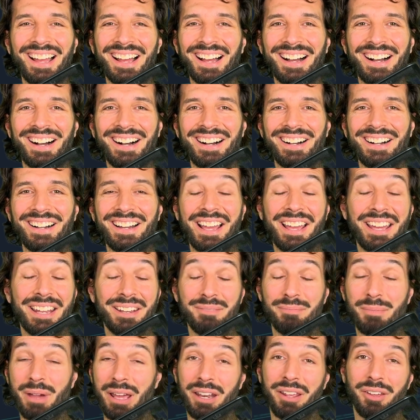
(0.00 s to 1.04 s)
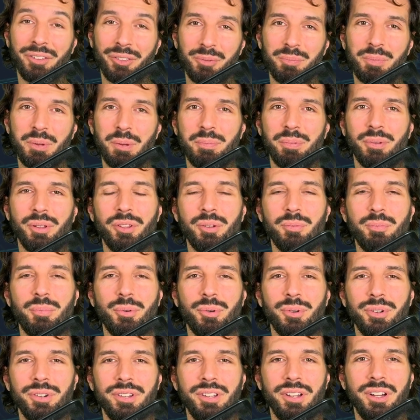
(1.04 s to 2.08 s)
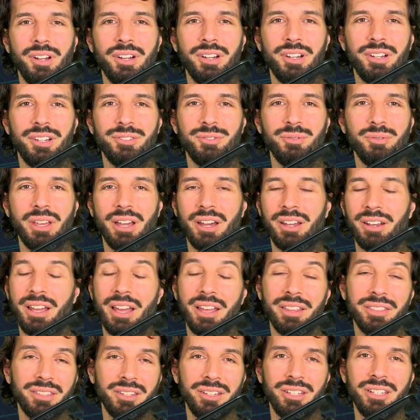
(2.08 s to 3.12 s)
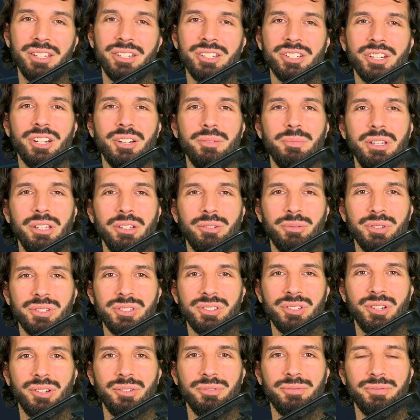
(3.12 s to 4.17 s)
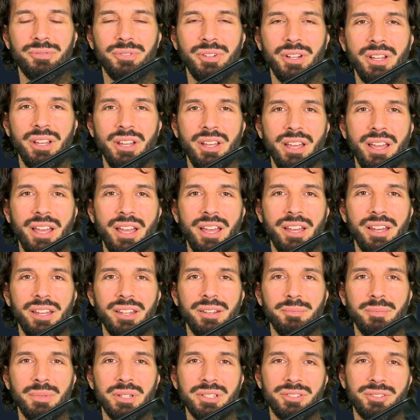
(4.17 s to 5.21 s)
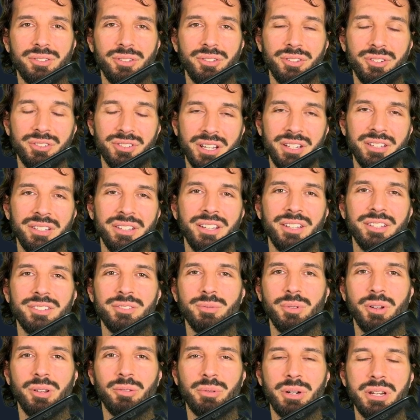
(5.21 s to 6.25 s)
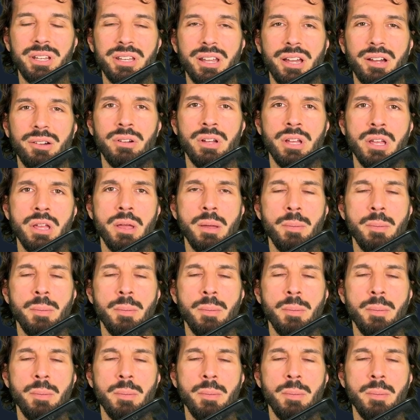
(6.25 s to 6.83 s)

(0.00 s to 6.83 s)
And many other people on the board do that. Anthony, Jeremy, Christoph, and Mr. Zania as well right now.